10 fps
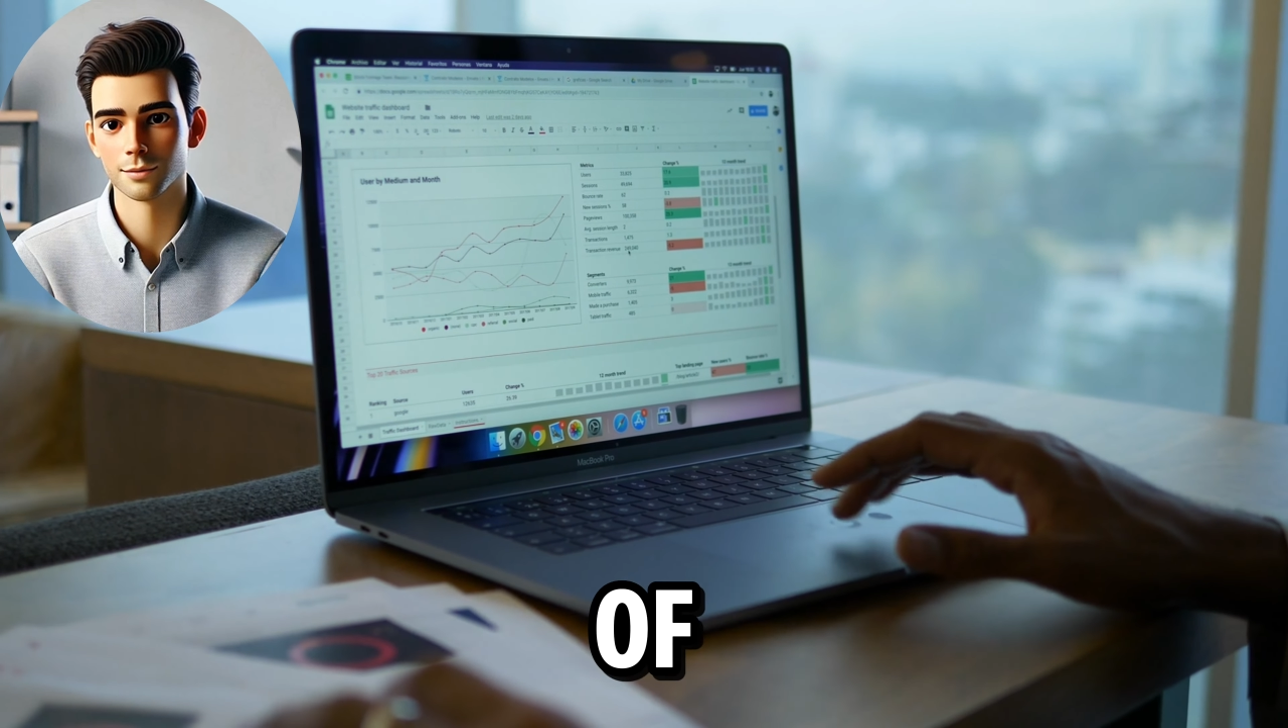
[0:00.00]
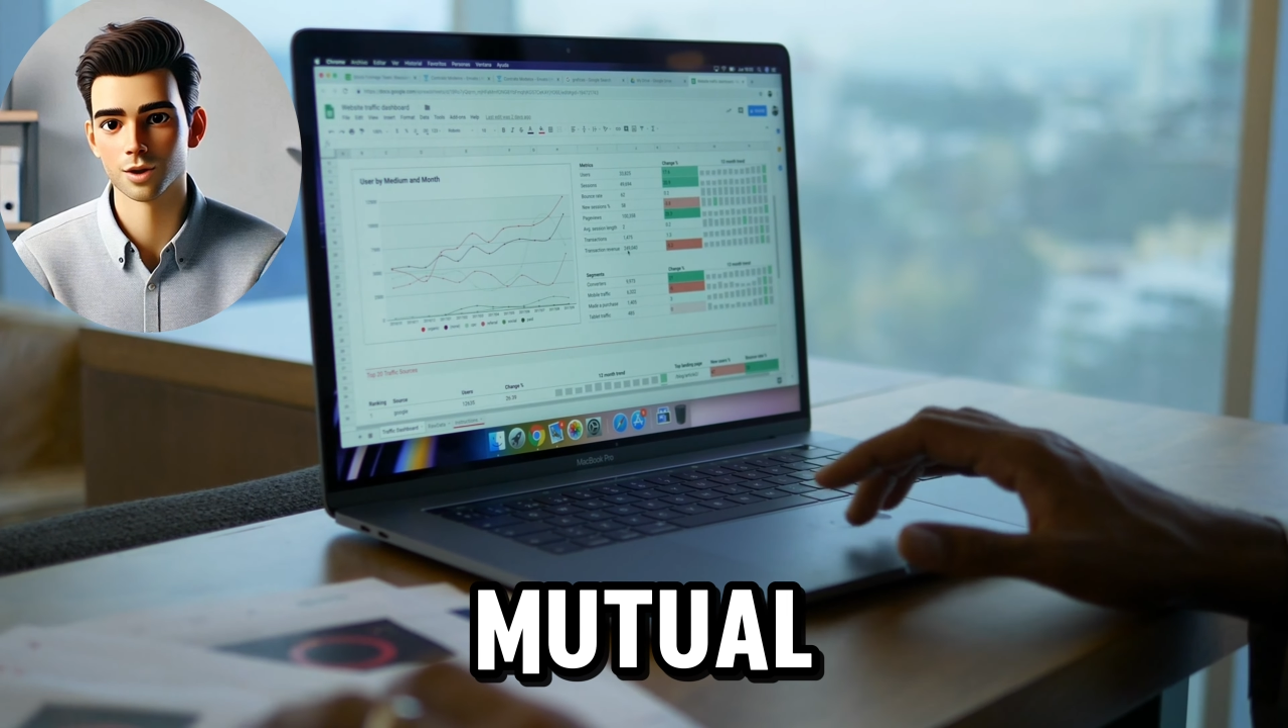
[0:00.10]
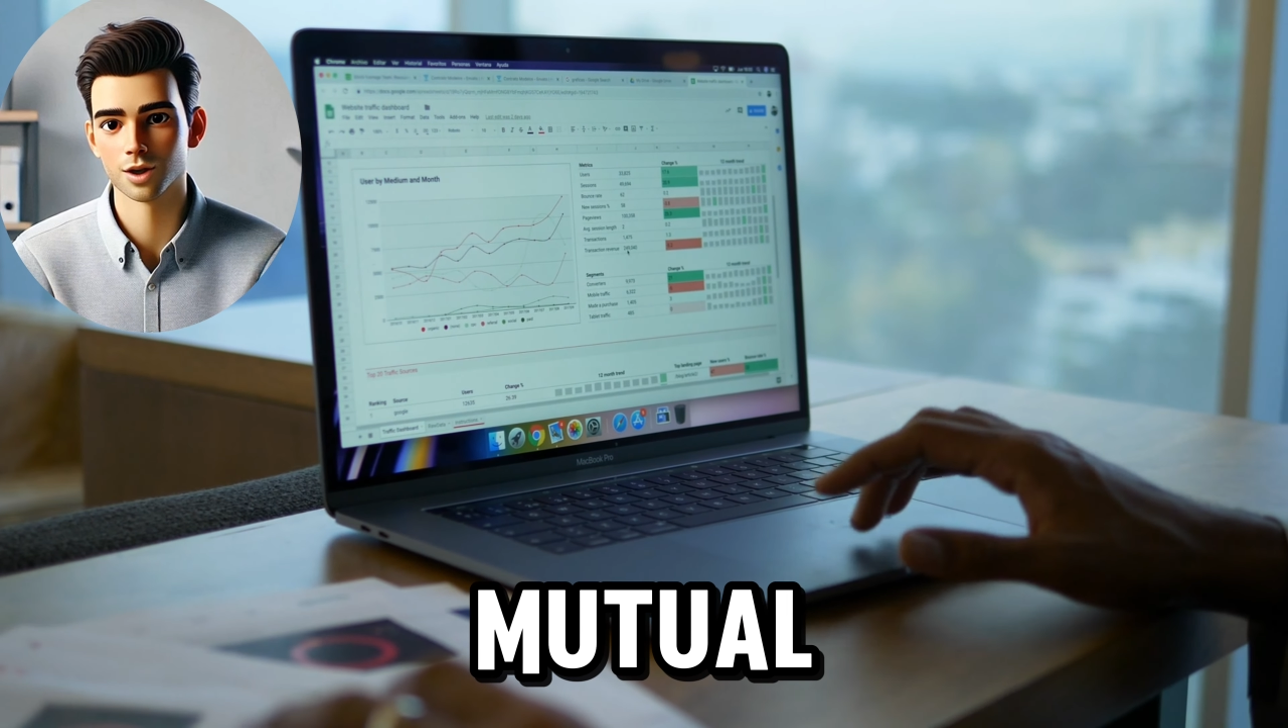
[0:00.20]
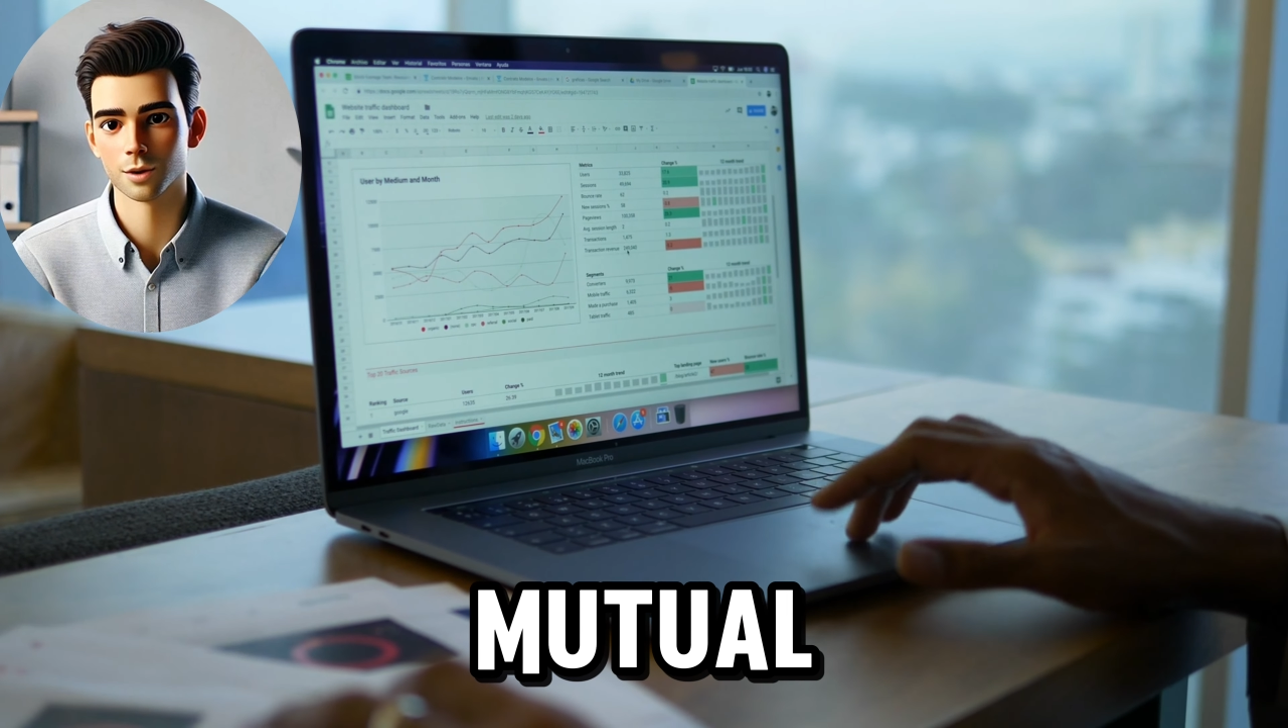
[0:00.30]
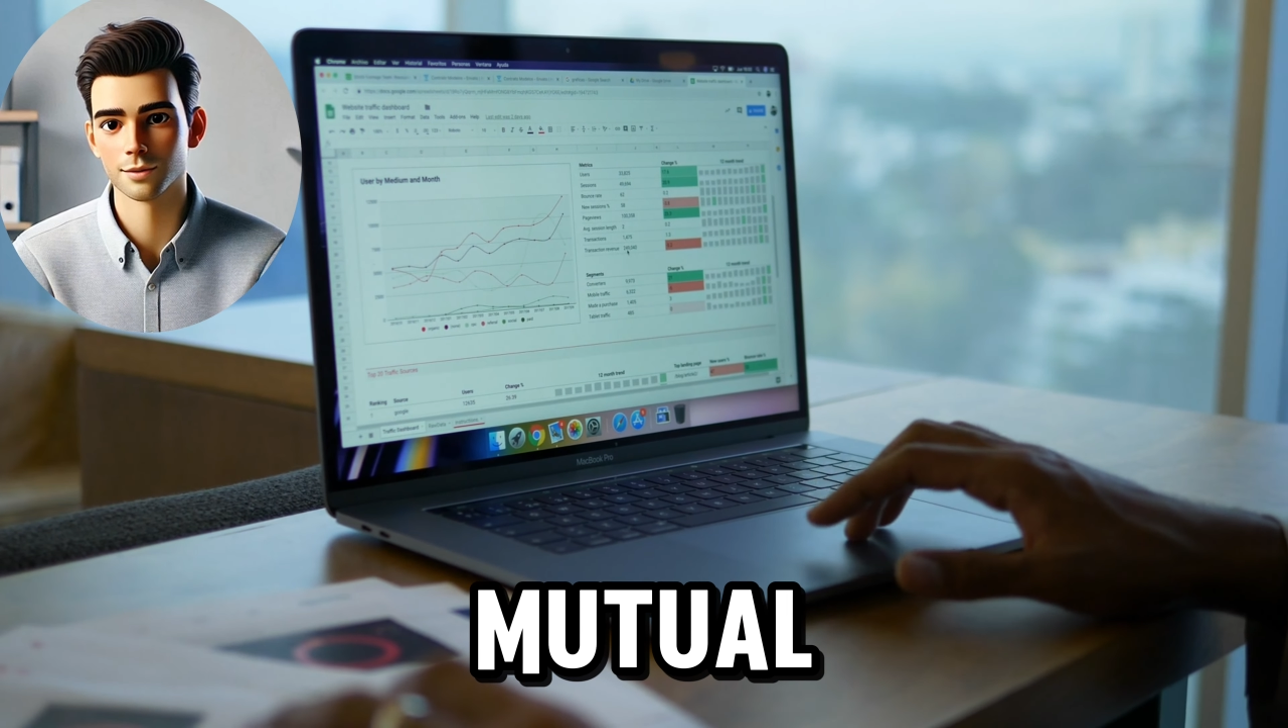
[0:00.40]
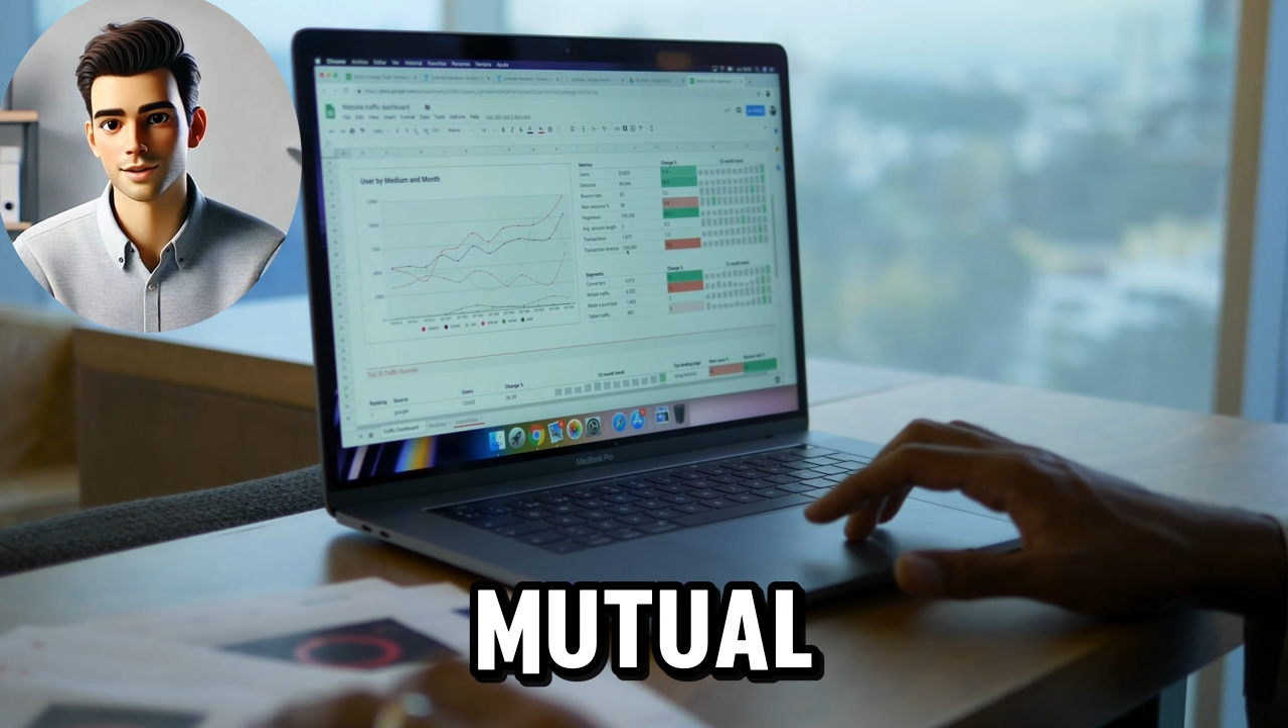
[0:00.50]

mutual